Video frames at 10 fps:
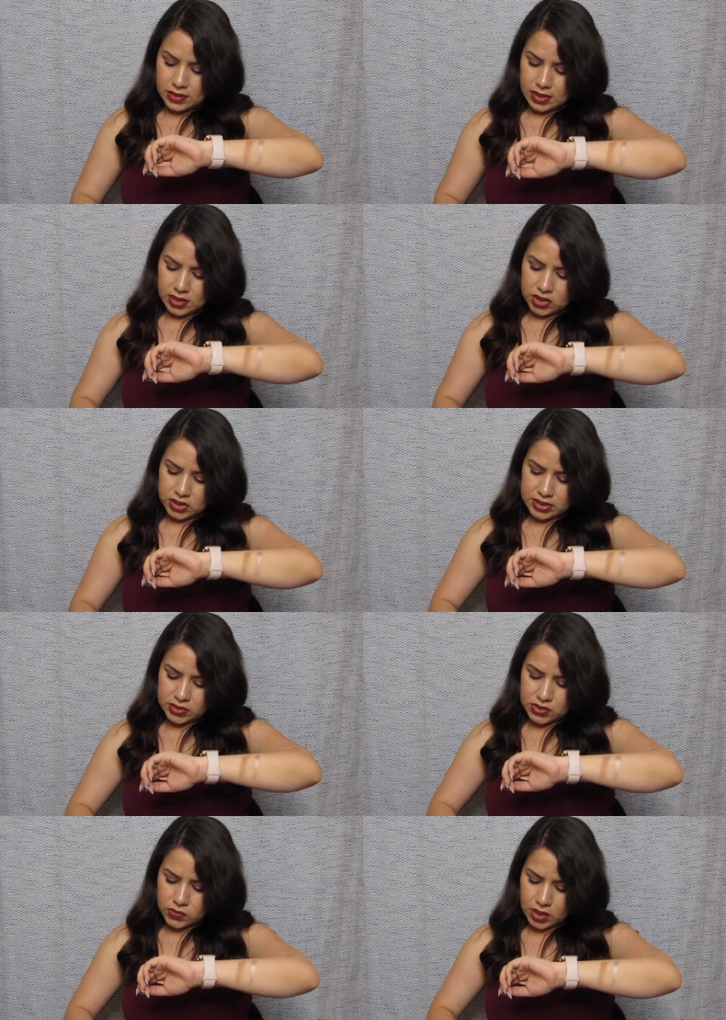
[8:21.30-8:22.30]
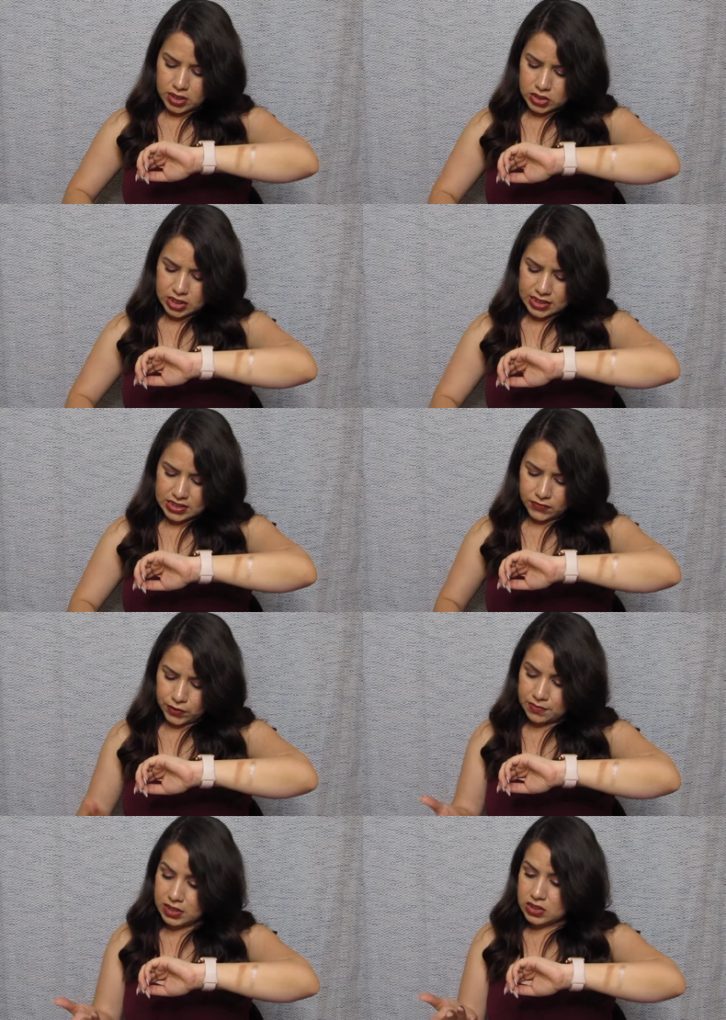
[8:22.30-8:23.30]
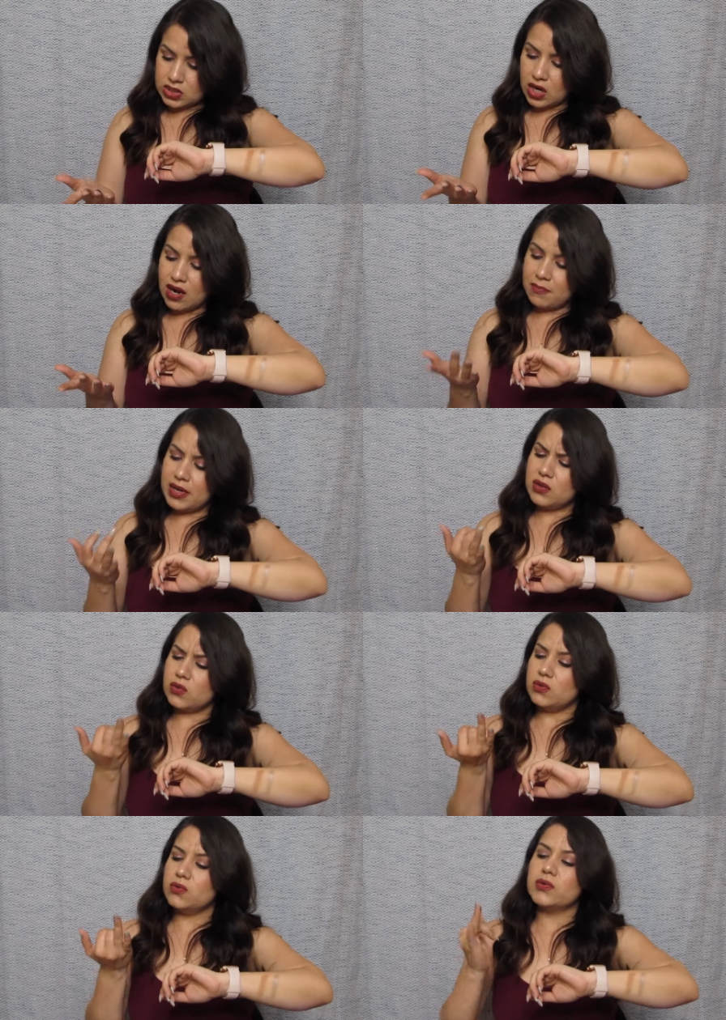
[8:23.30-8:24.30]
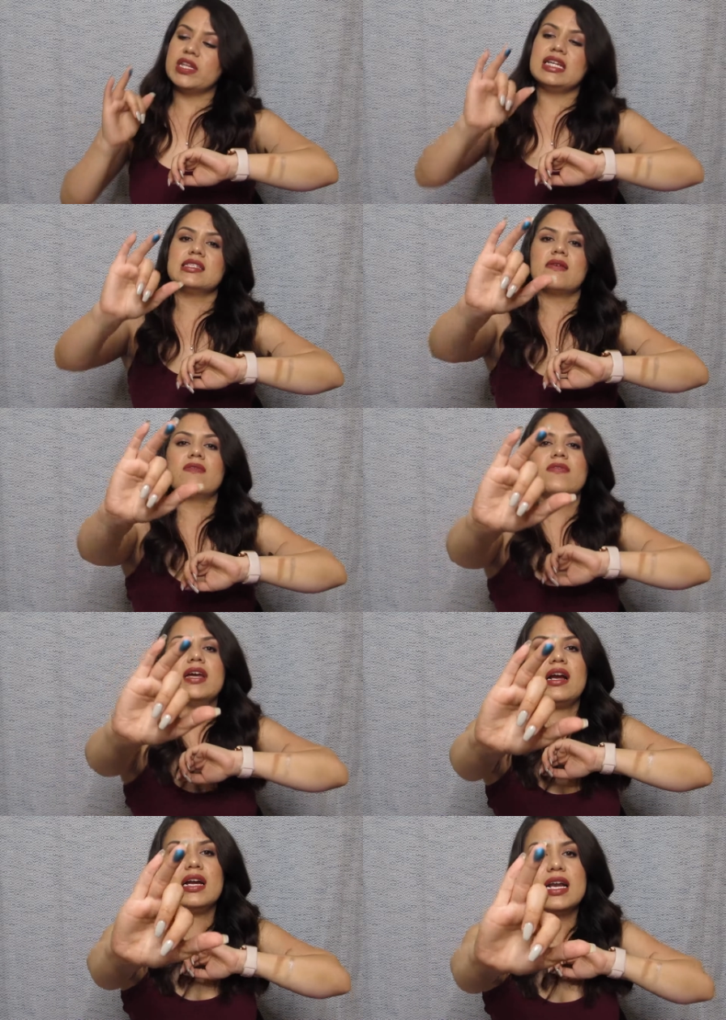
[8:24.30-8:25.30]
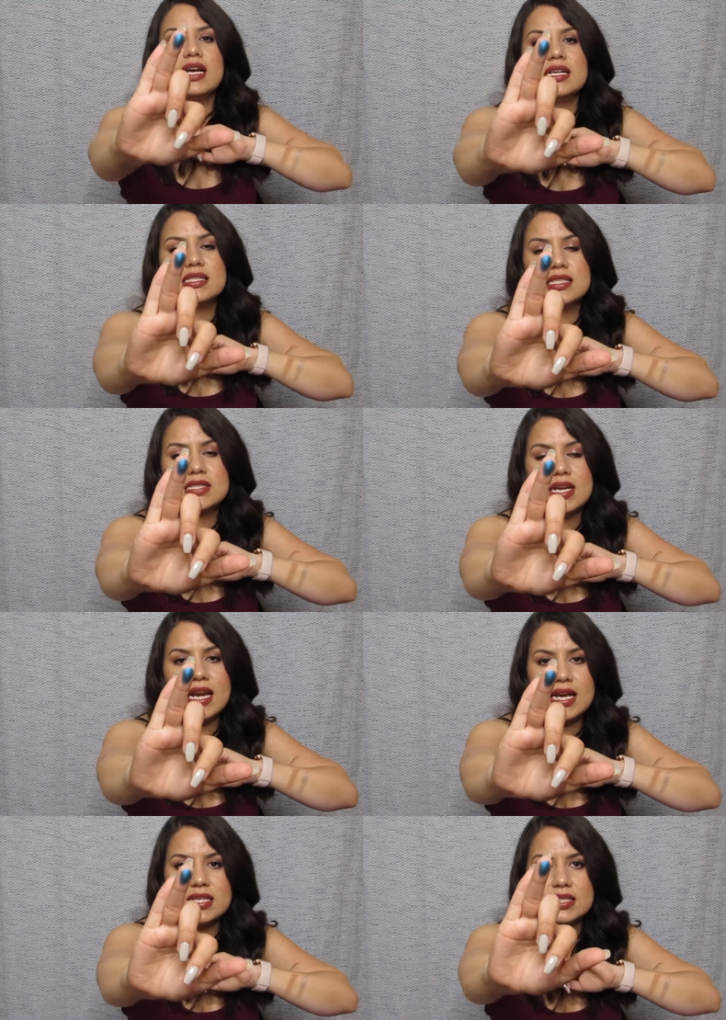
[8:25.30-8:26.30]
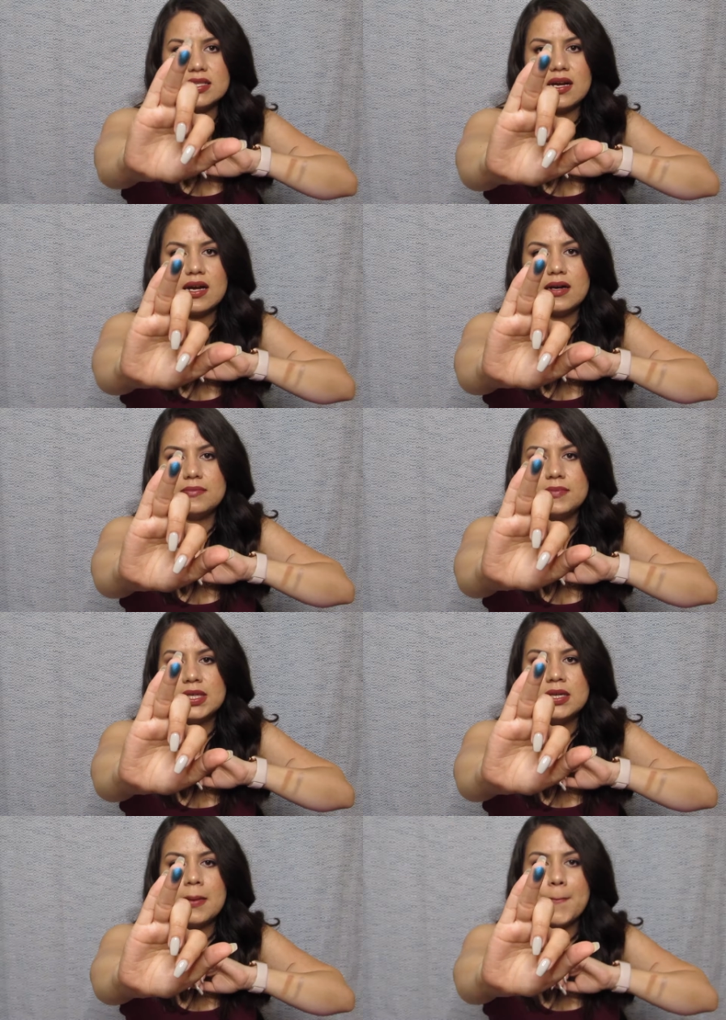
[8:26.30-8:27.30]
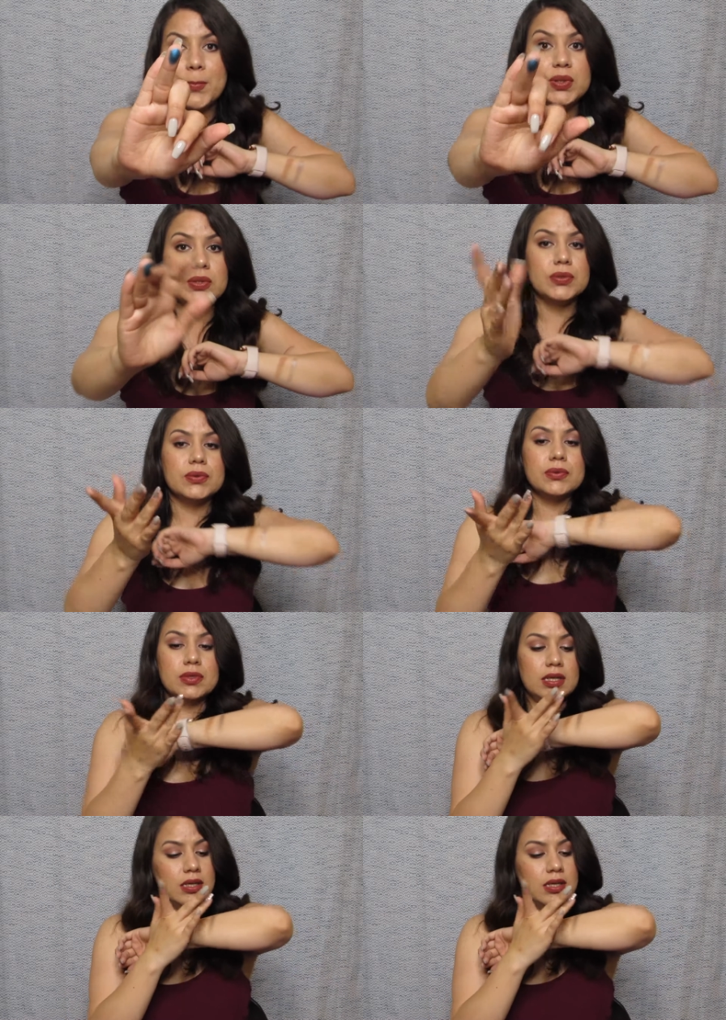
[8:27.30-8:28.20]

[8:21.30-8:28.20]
The third swatch is from Top Out. Ooh, that's very nice. It's a nice um blue.